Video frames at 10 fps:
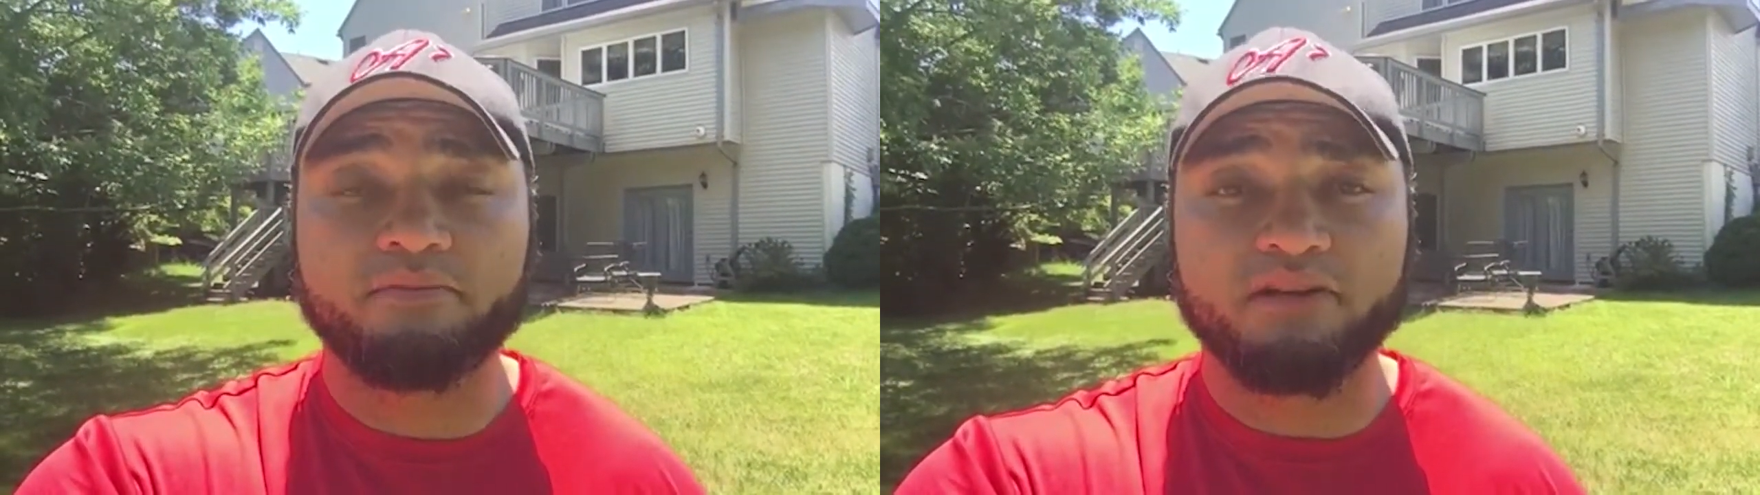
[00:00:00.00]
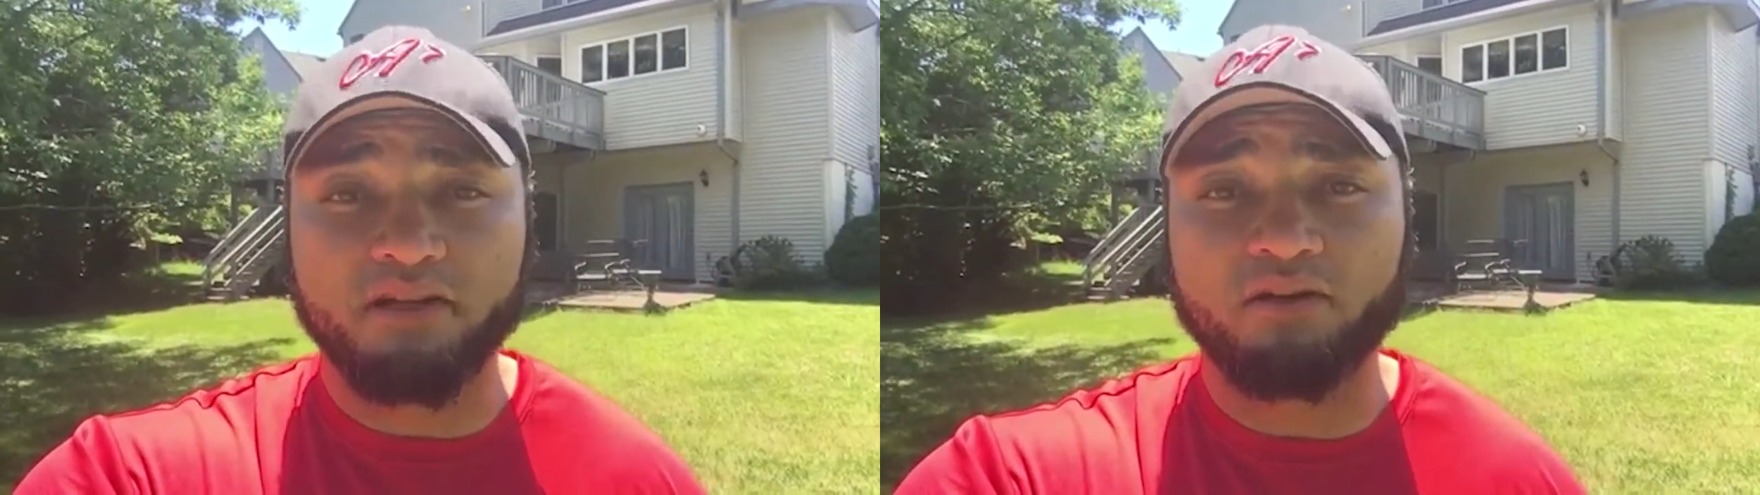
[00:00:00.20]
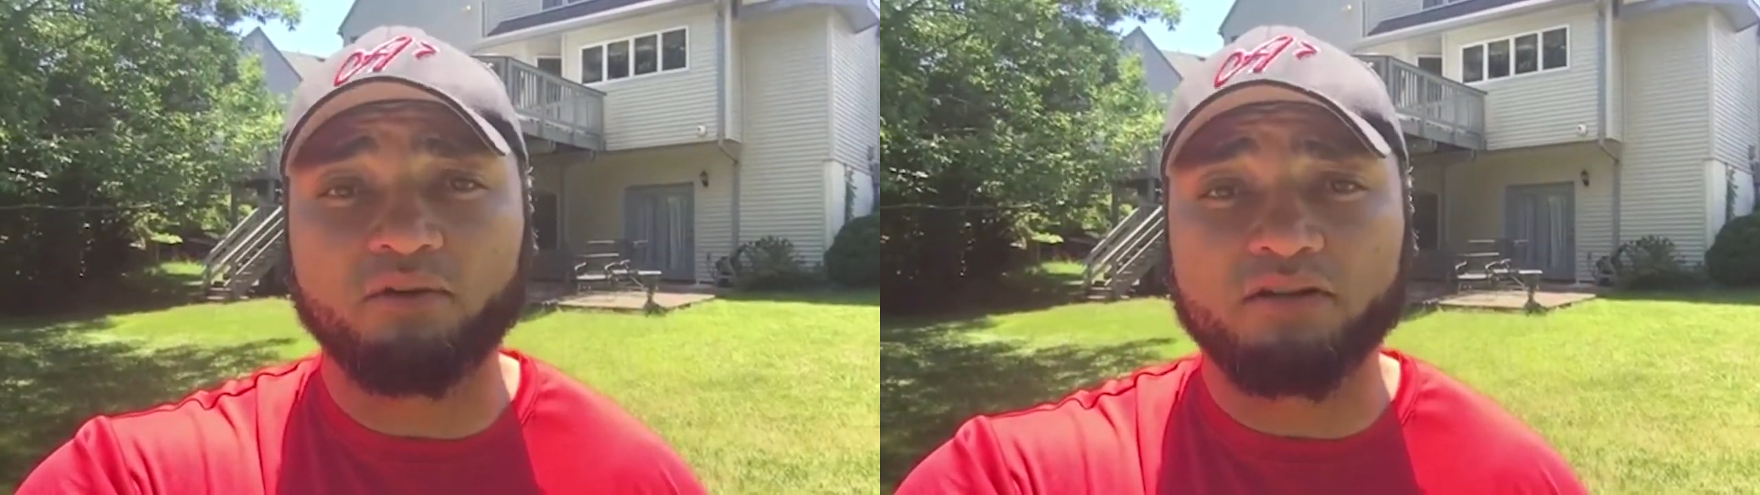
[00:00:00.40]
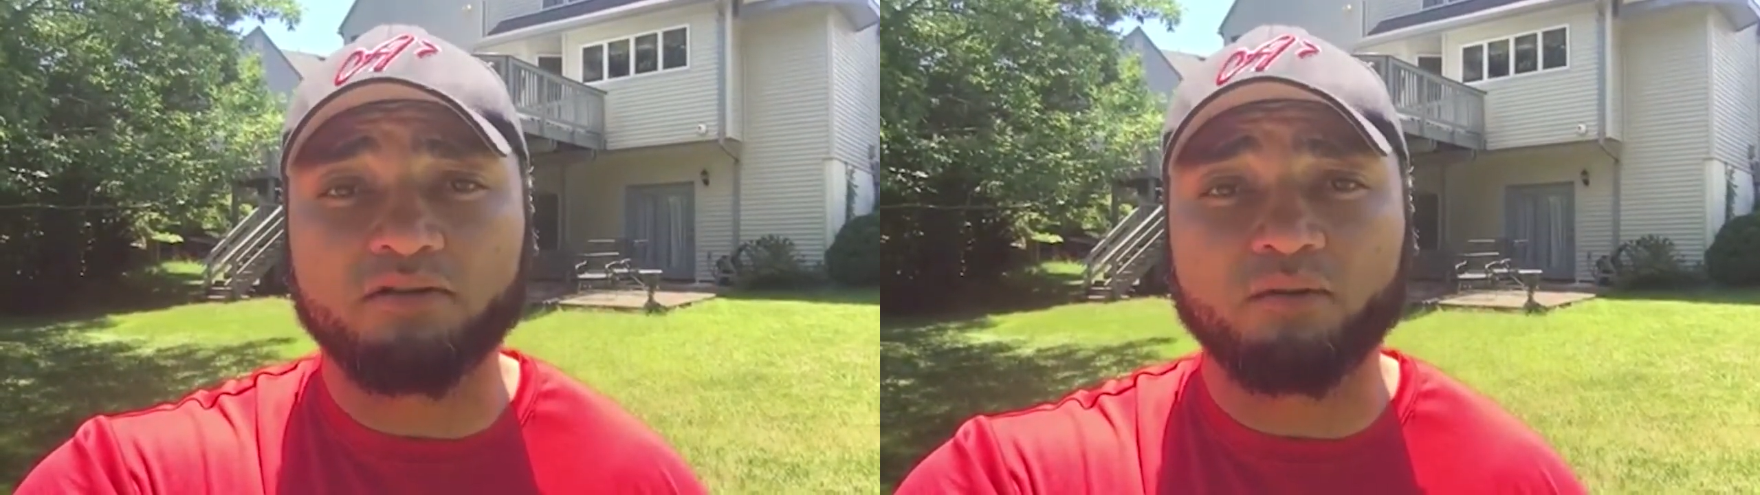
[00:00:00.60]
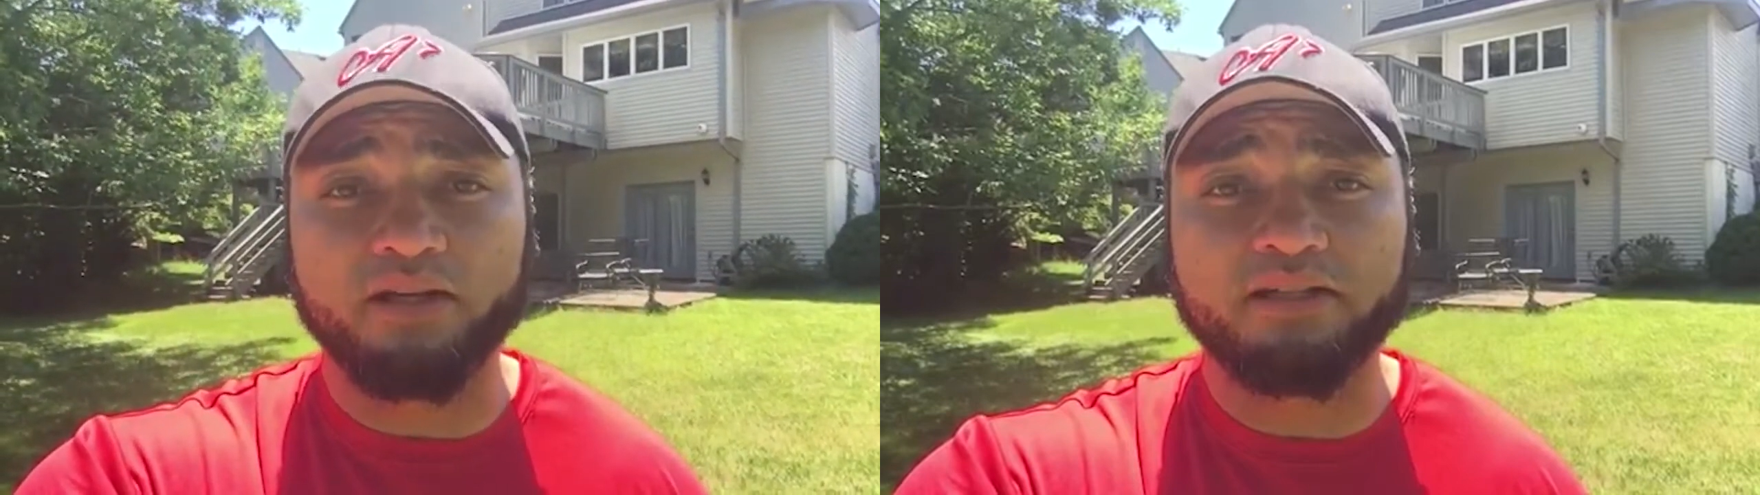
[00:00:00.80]
Because I know
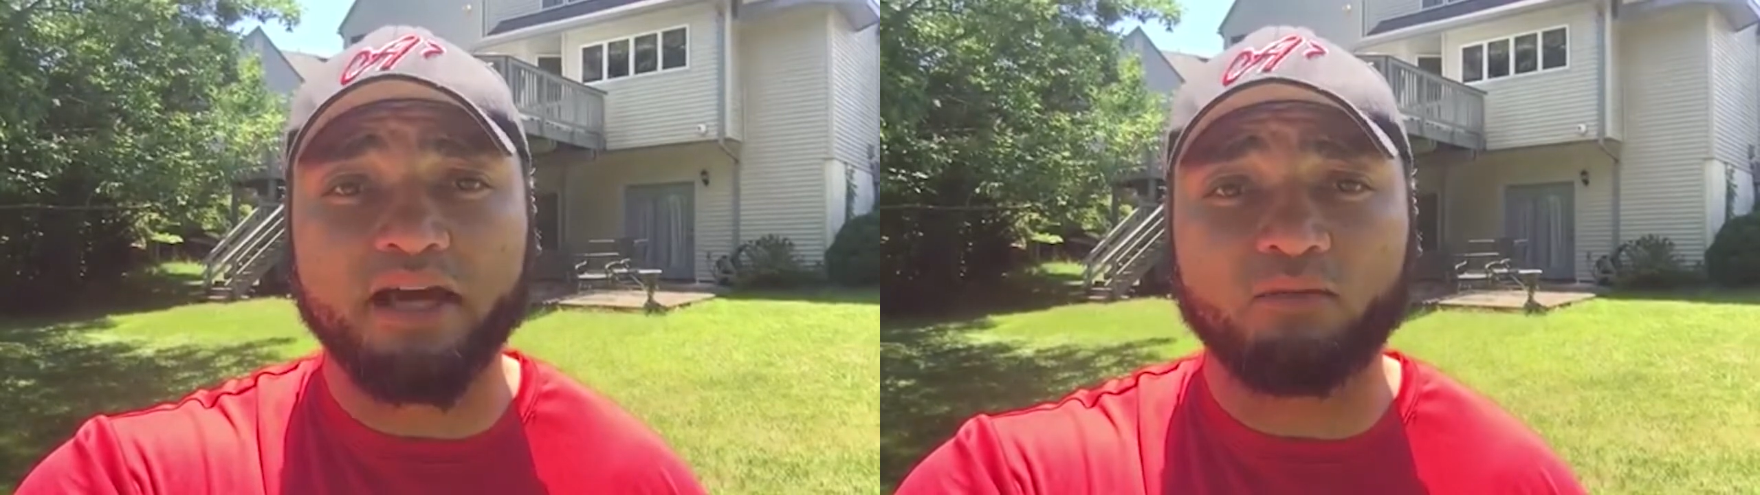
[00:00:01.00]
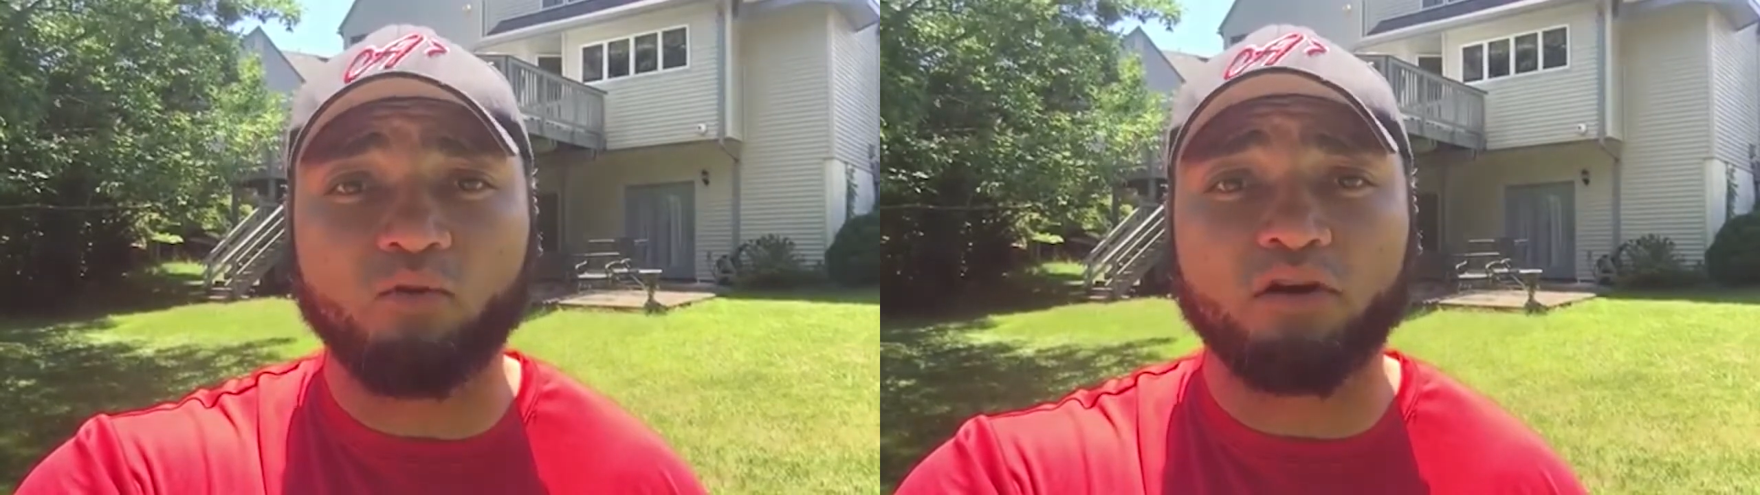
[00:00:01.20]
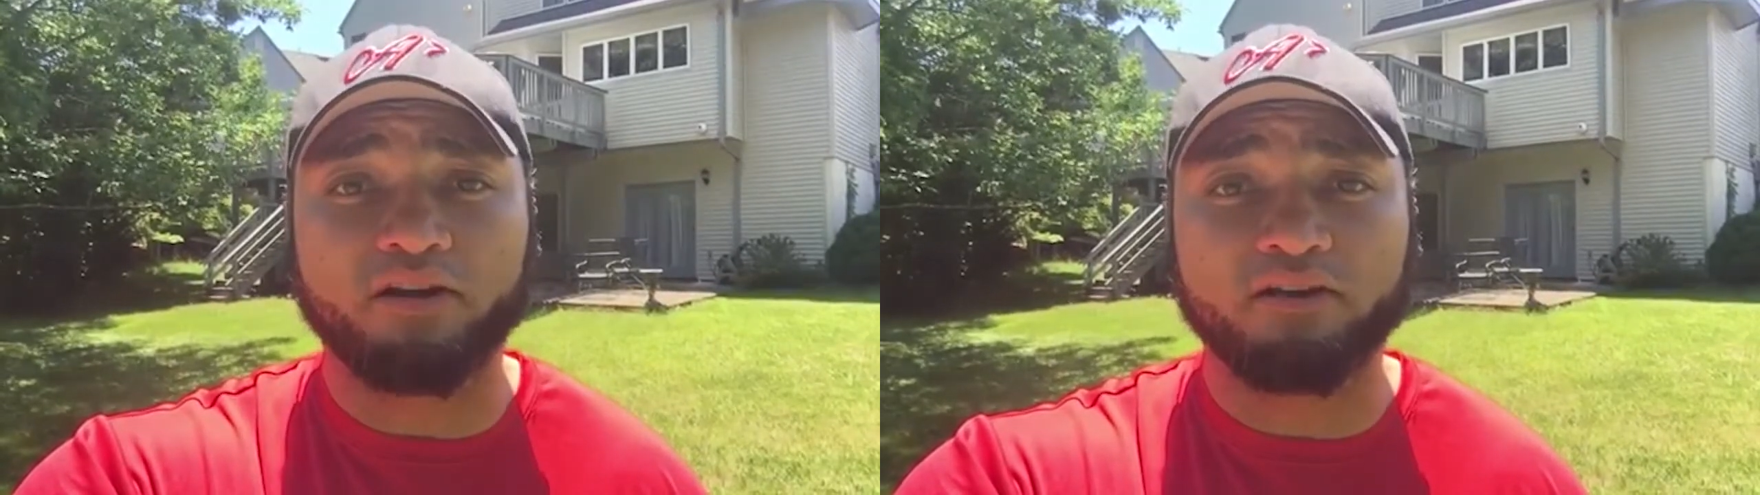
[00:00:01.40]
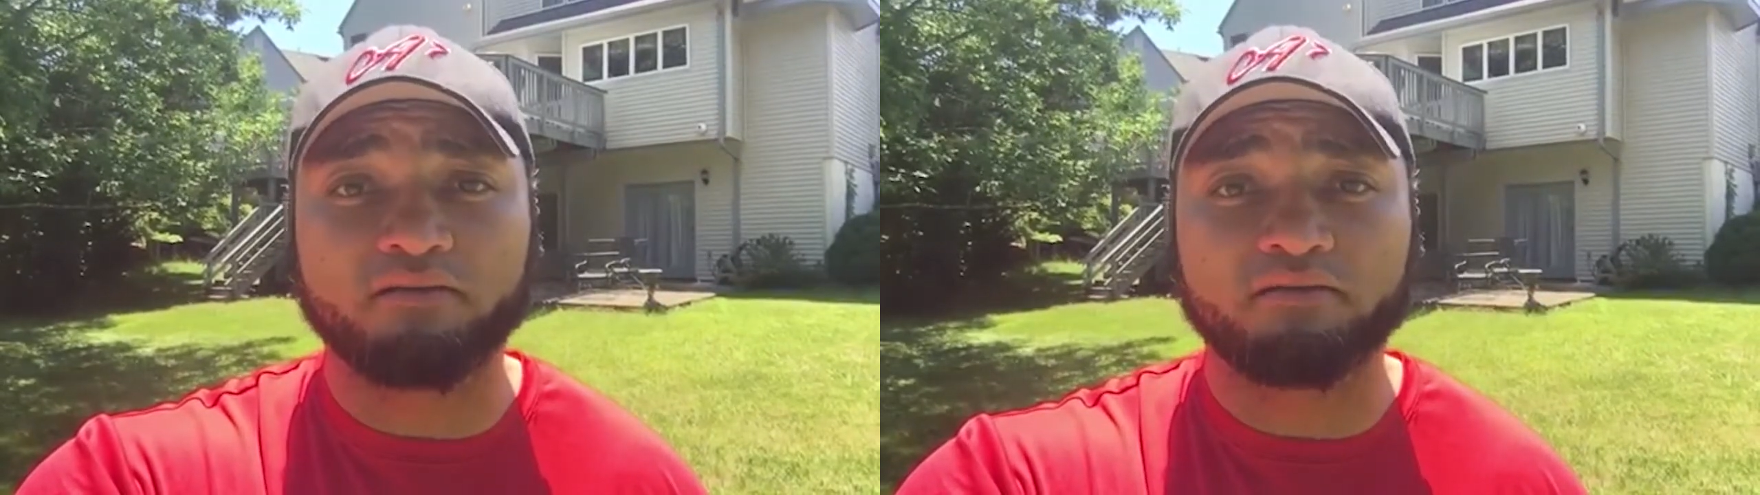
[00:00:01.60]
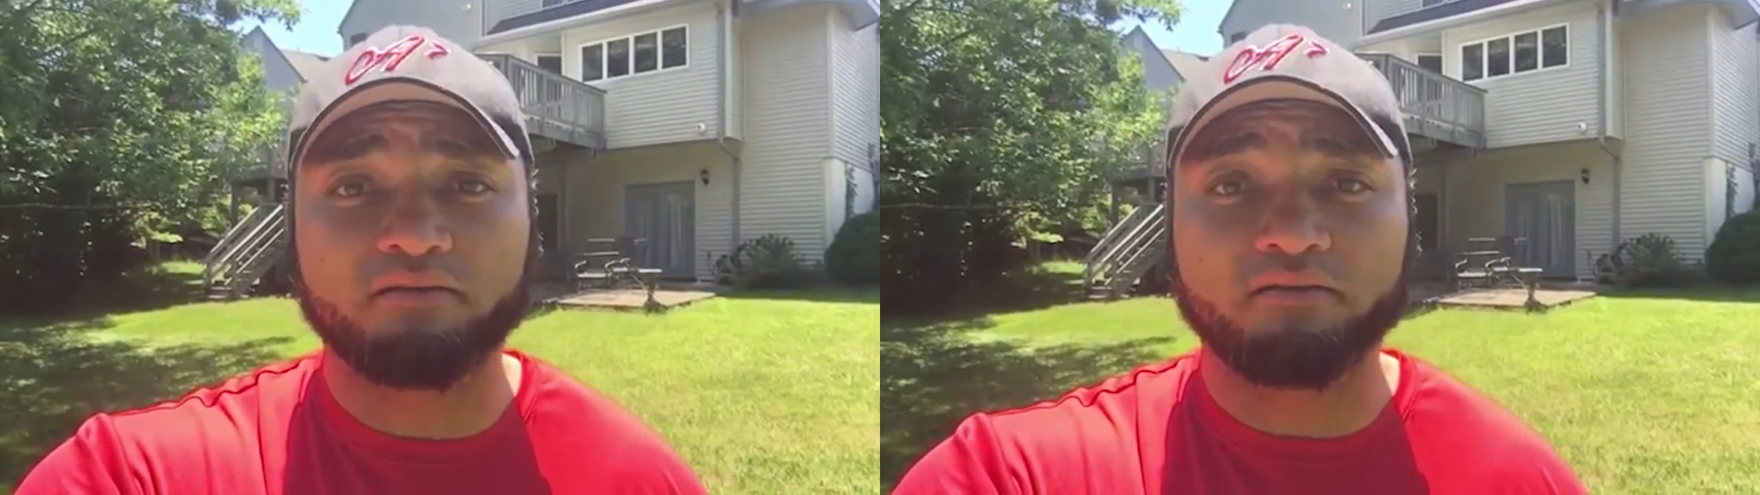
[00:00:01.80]
that's the way Dad wanted
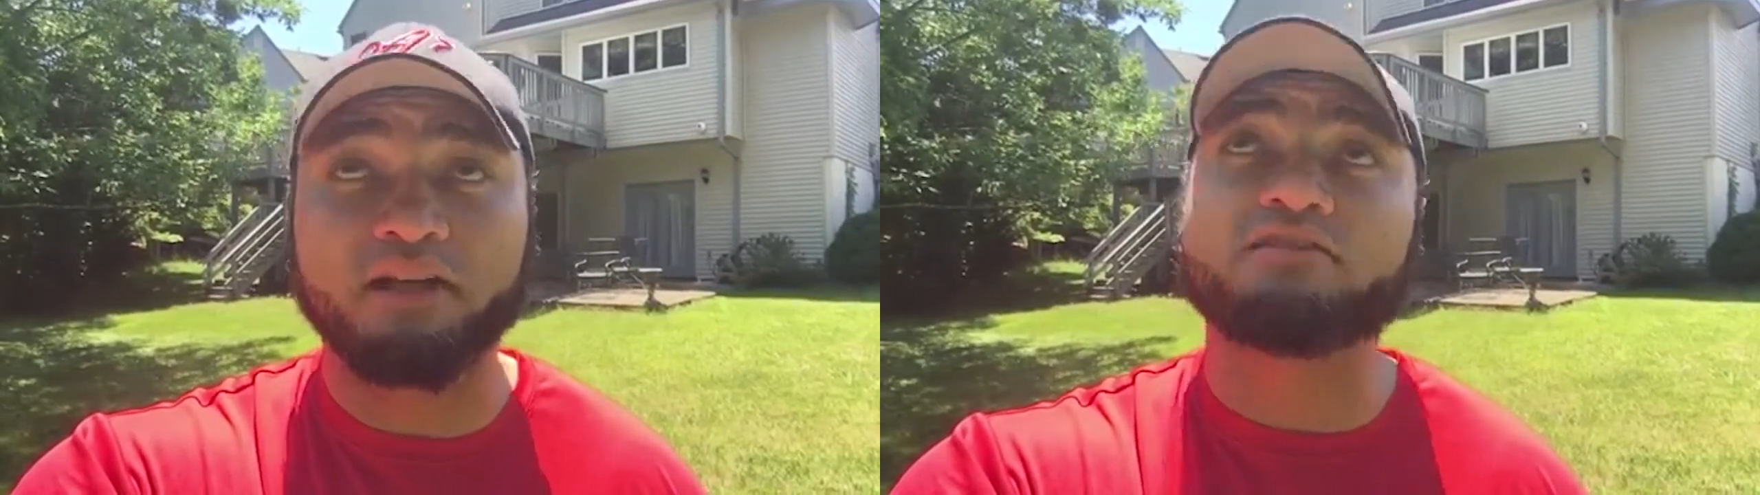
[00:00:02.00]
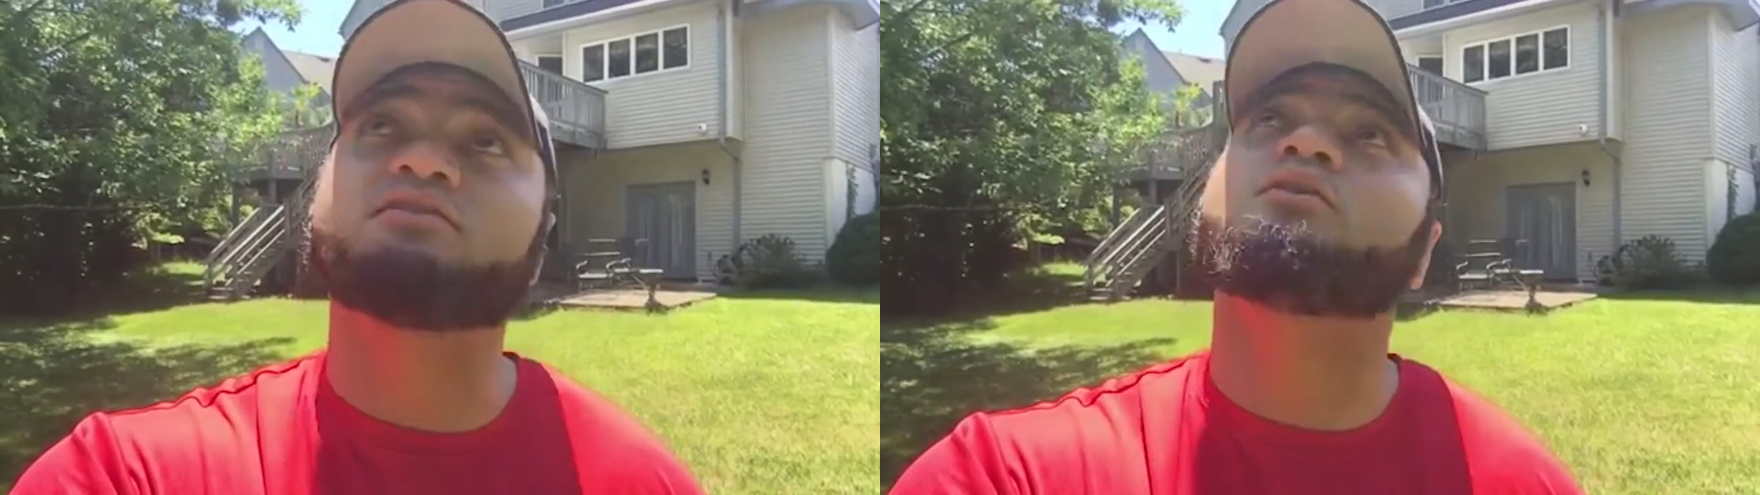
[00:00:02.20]
it and